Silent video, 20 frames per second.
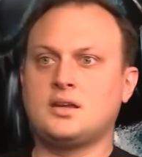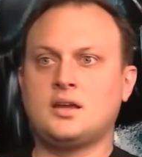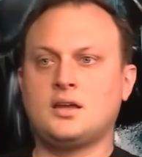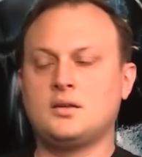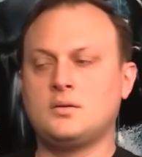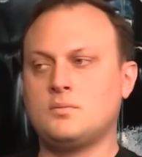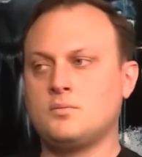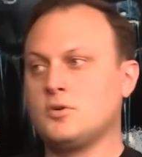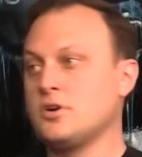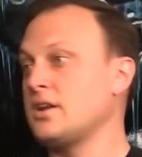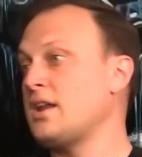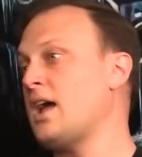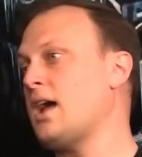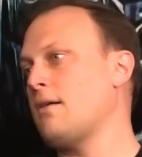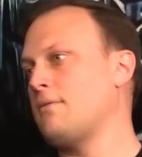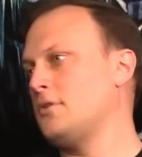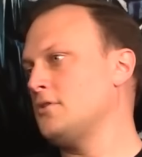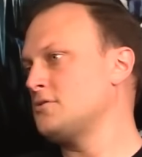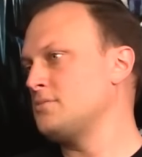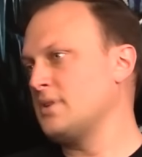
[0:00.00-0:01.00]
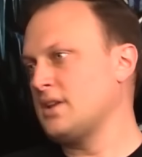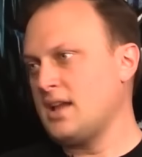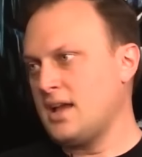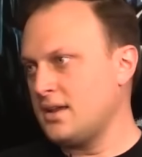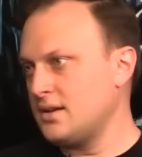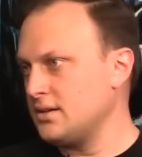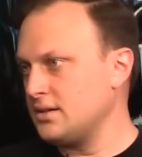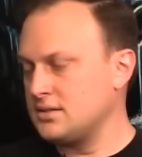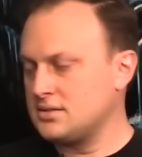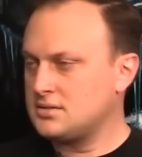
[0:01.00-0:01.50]
And we're going to have those
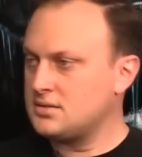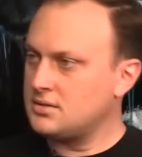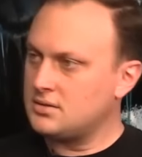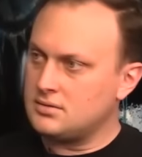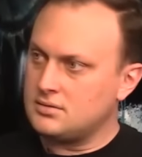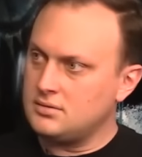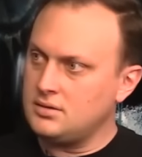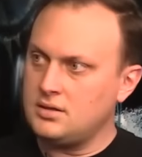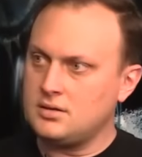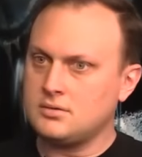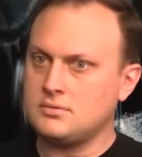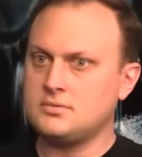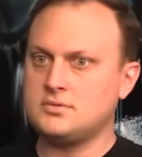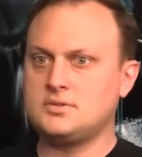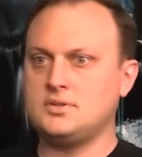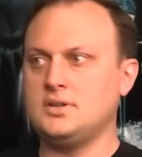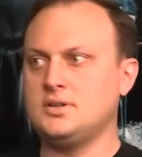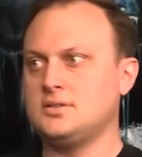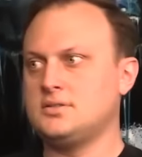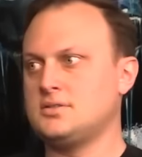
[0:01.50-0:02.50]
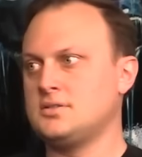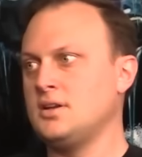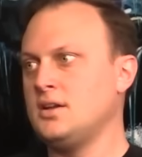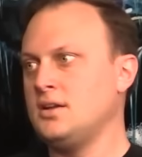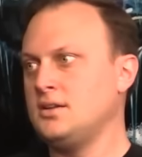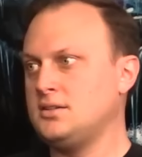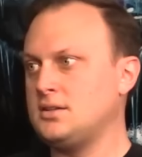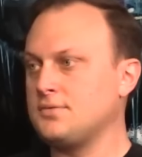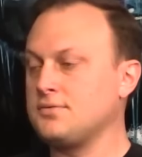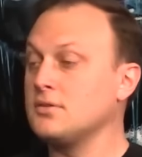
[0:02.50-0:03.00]
mechanics. And, it's
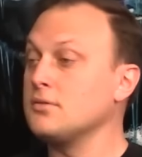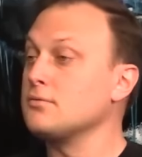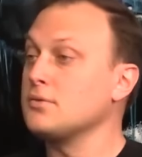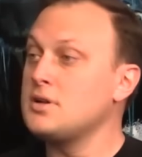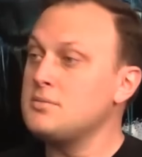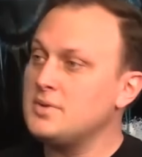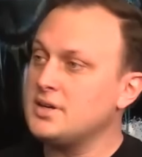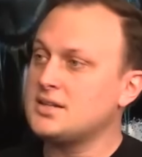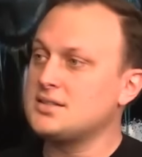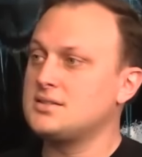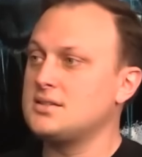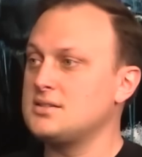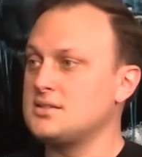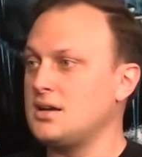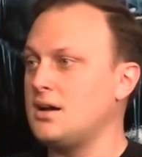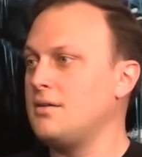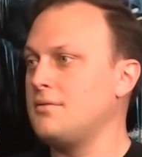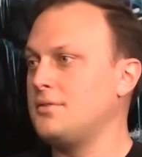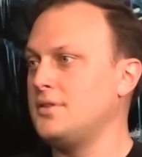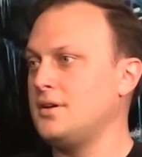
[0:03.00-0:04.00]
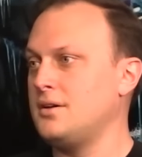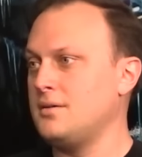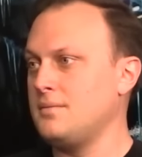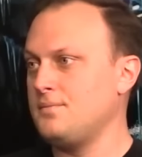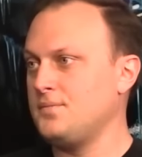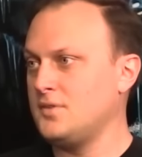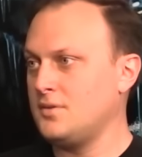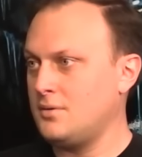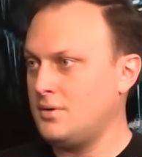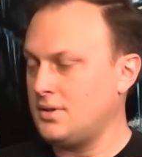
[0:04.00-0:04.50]
different remixes of
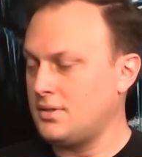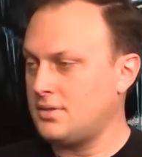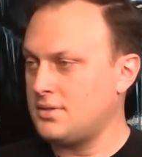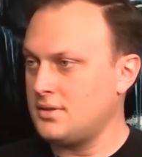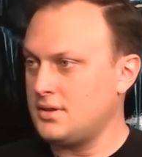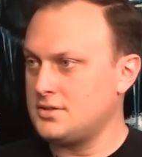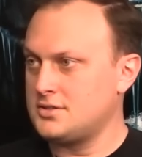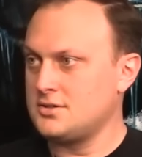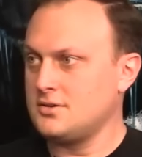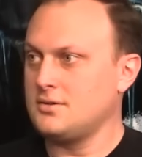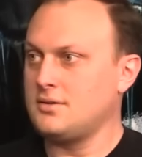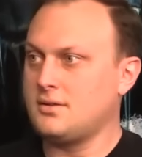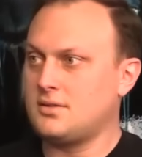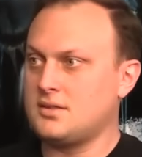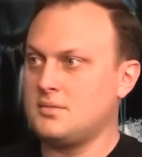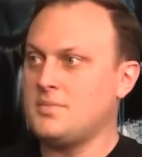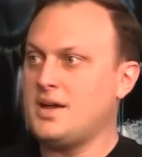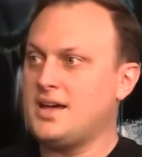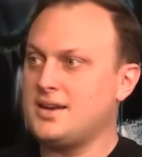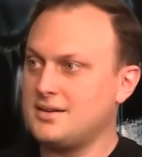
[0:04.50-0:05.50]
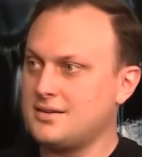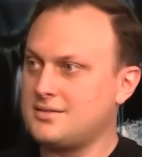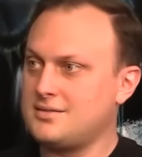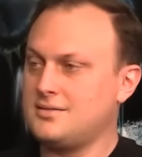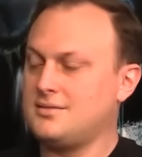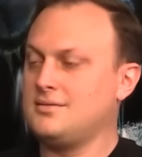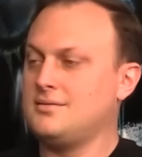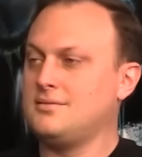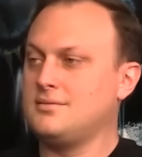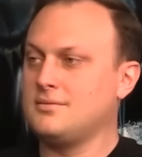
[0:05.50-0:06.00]
them with a certain thematic
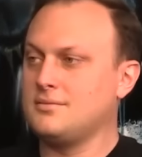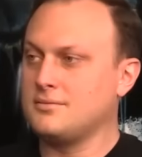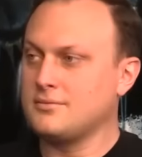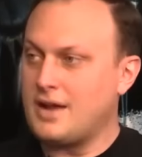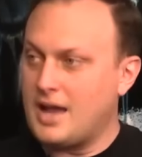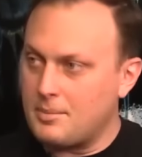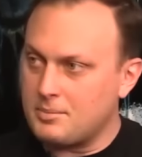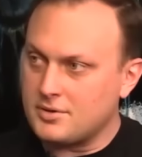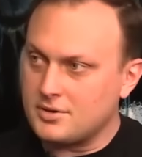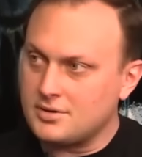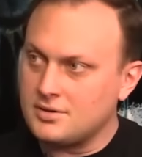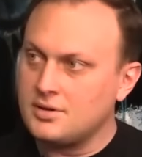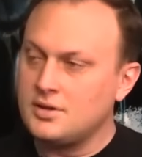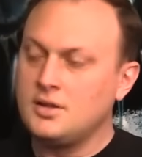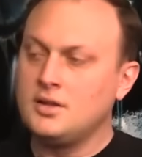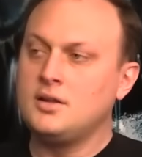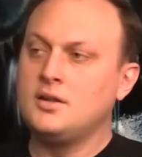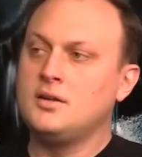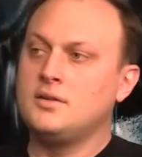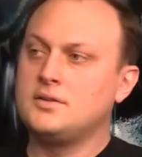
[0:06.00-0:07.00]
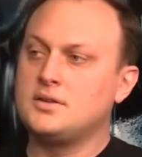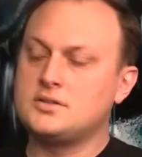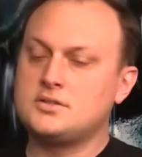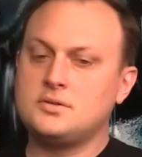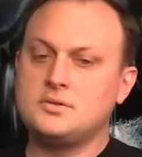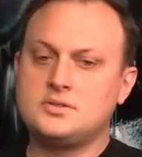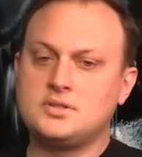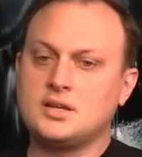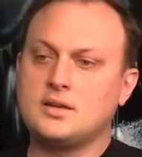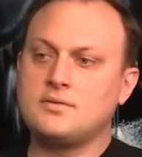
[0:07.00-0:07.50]
wrapper that
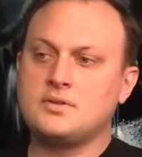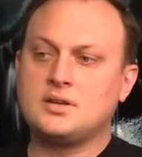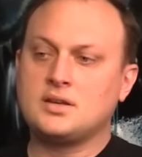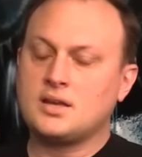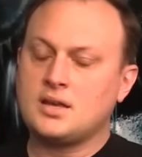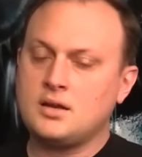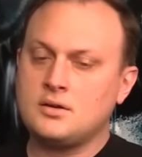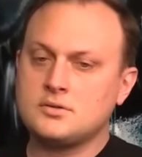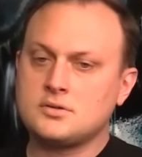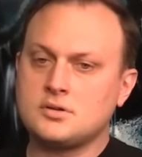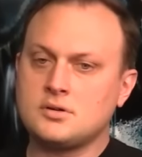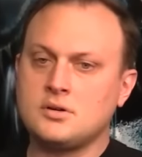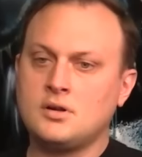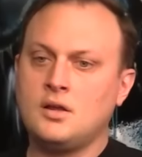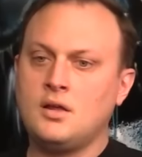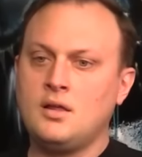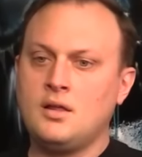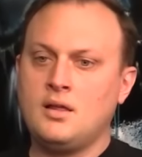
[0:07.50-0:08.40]
suits a given encounter.